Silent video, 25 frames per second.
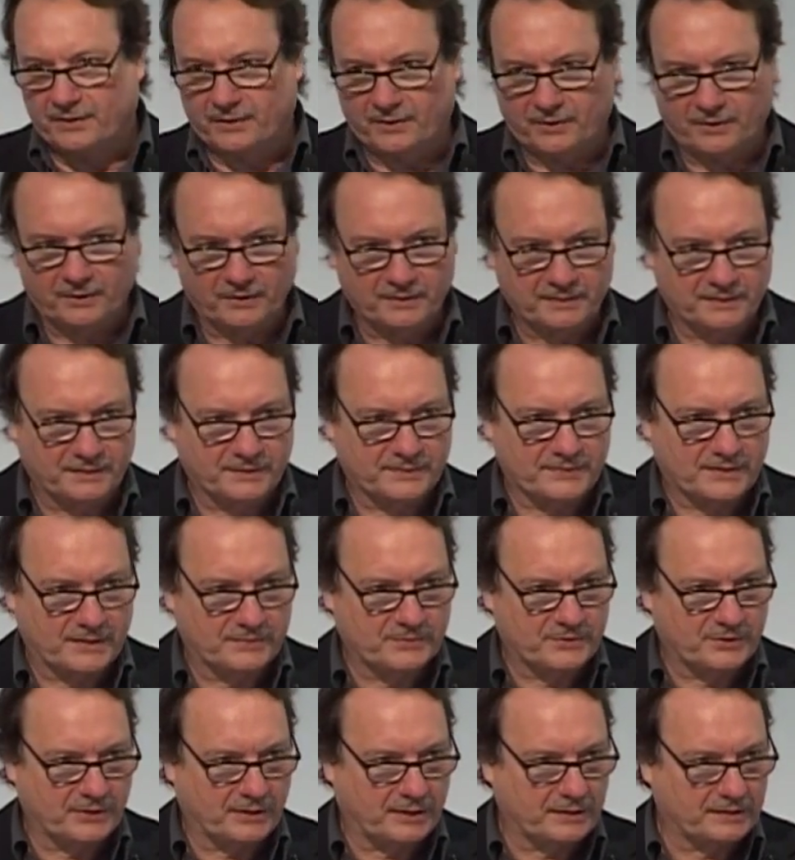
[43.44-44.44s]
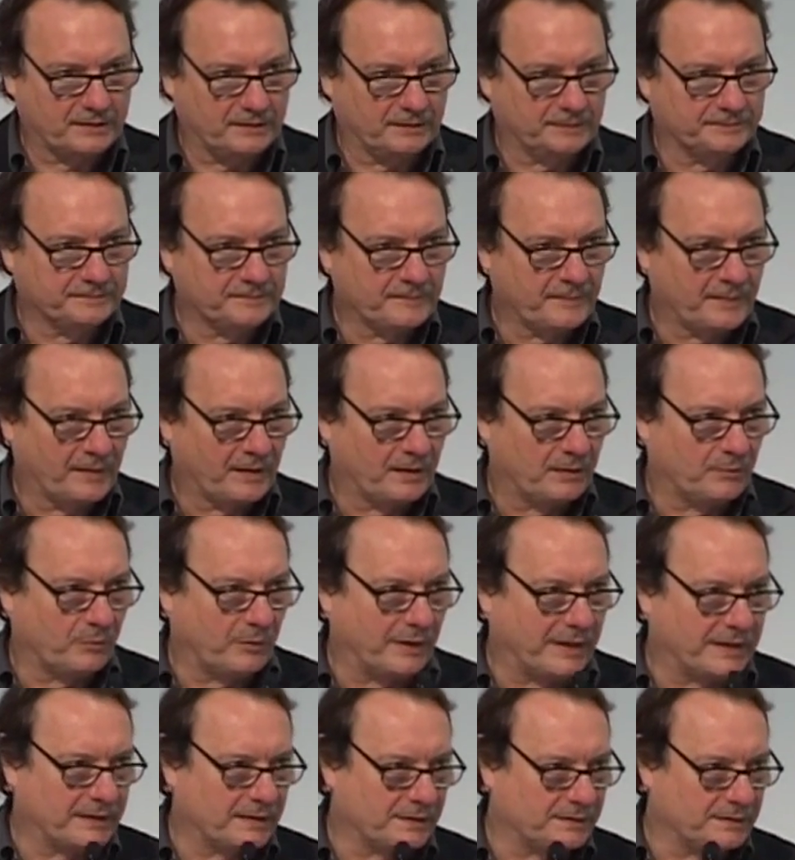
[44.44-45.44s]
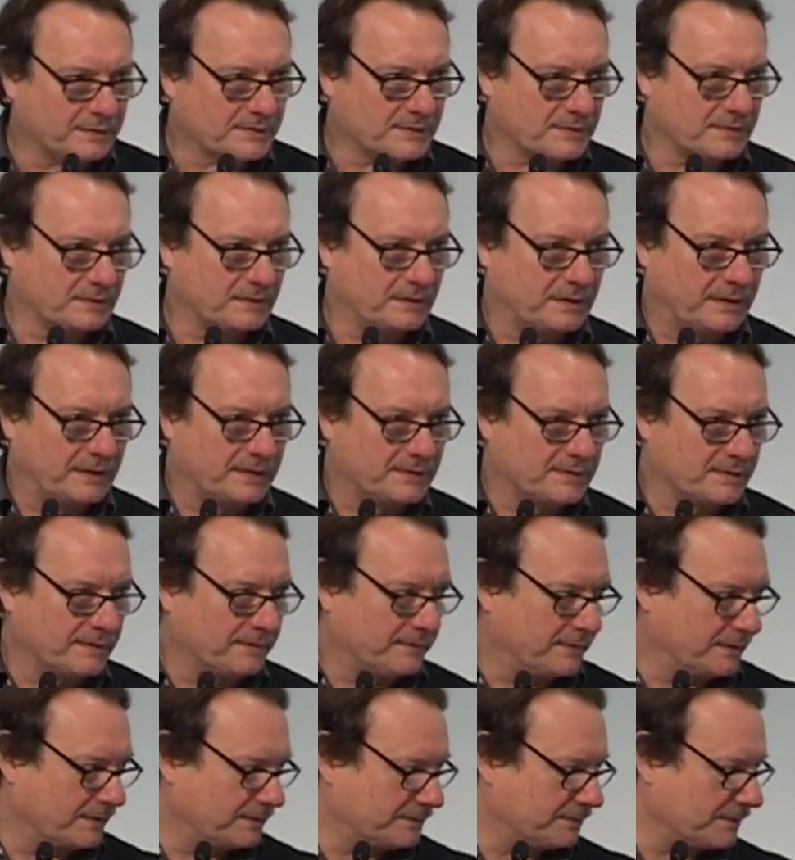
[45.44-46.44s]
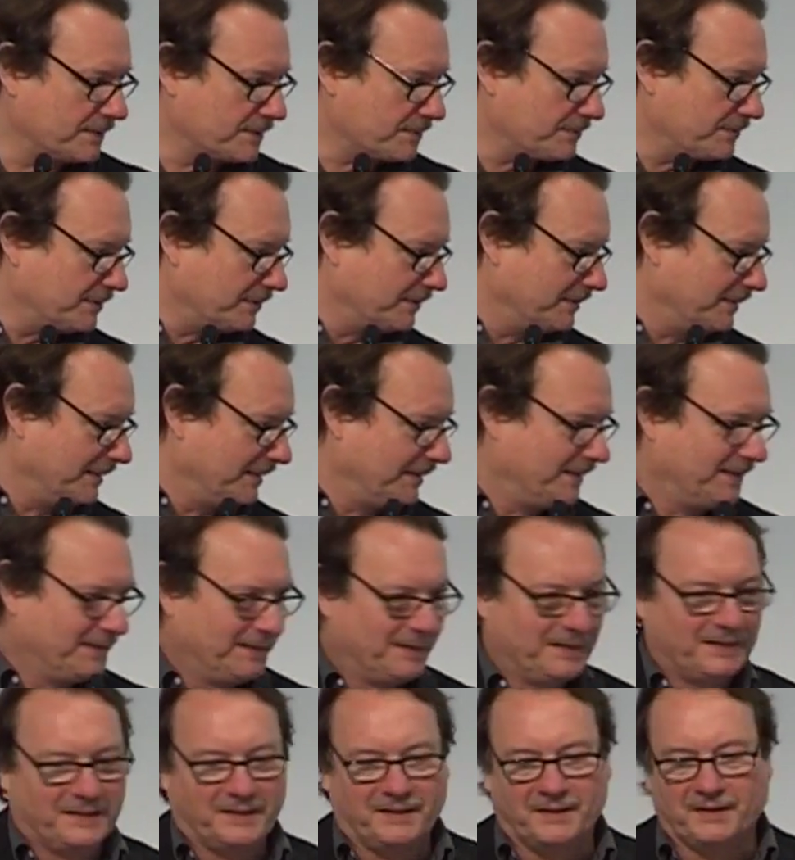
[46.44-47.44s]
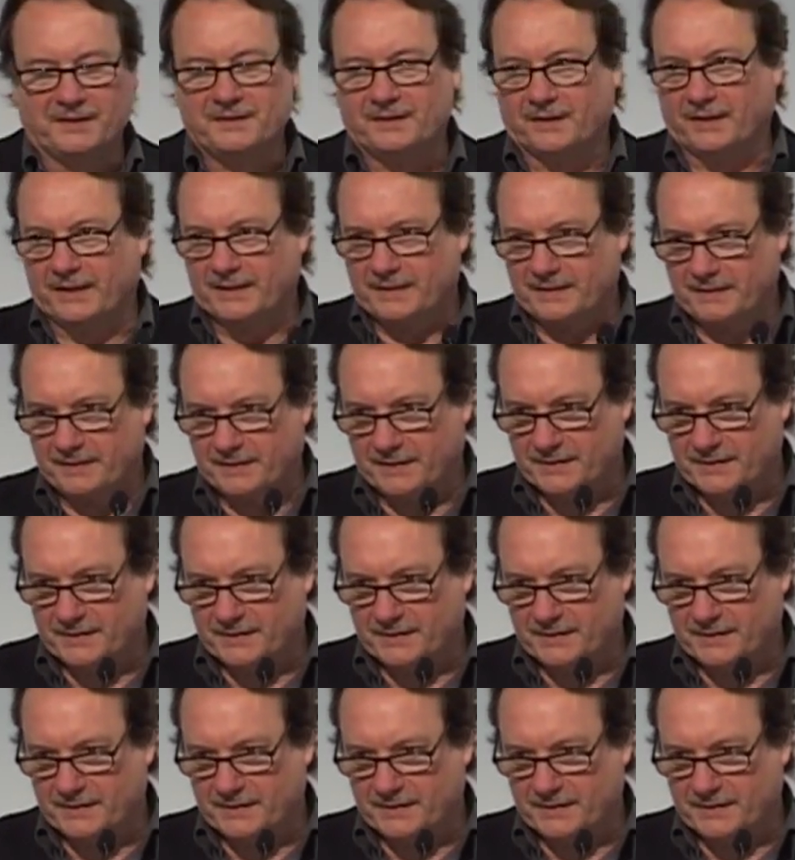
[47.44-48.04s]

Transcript: all in the same title, why that is the case, I think Chris will enlighten